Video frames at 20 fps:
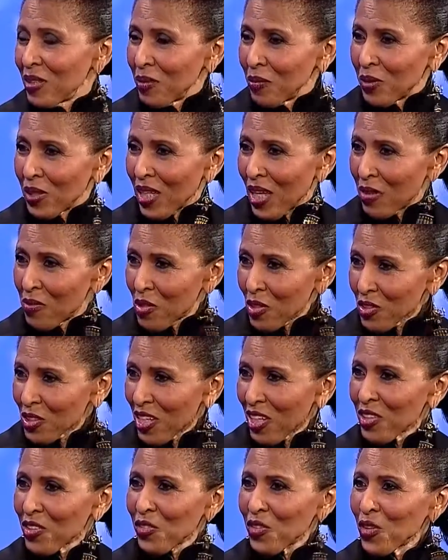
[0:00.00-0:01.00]
became
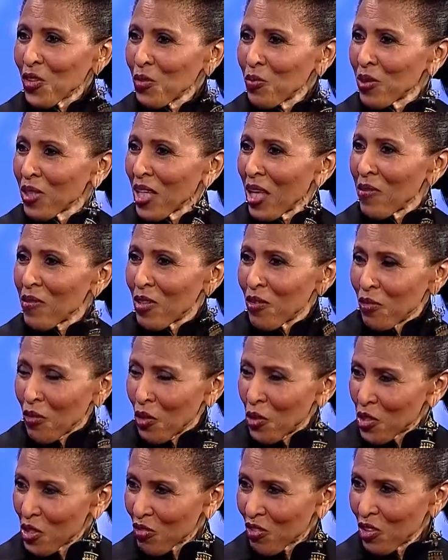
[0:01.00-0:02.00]
successful, became the
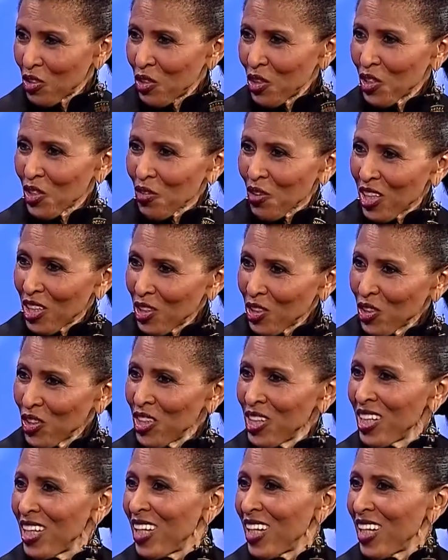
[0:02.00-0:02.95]
voice of her generation.